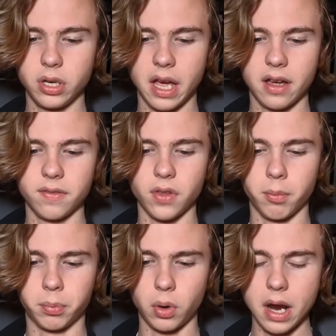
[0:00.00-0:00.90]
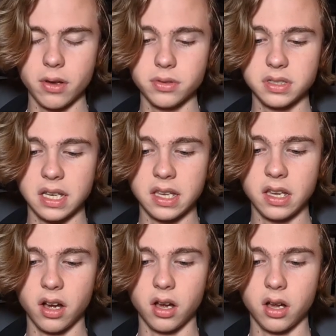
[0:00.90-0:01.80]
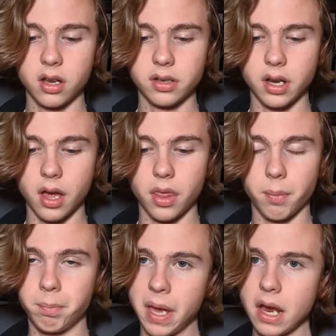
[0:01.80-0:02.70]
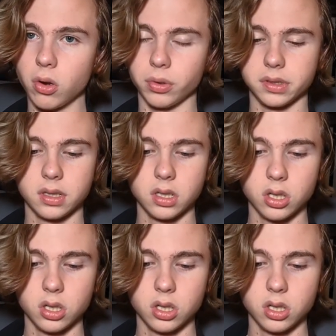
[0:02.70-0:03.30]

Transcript: we have the Browns taking on the Bengals.